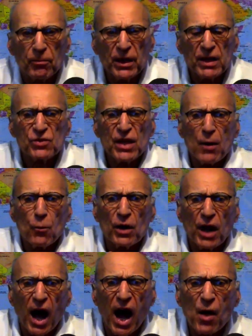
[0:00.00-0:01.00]
is that when
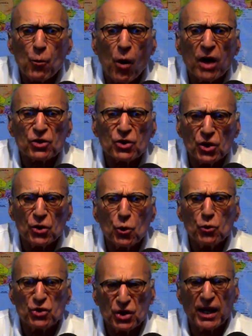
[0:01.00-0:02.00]
I watch the
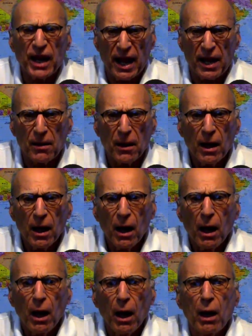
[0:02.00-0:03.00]
news today
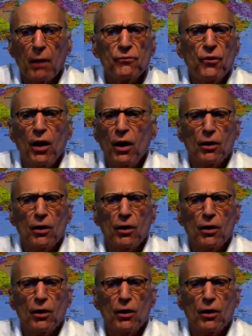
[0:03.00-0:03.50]
of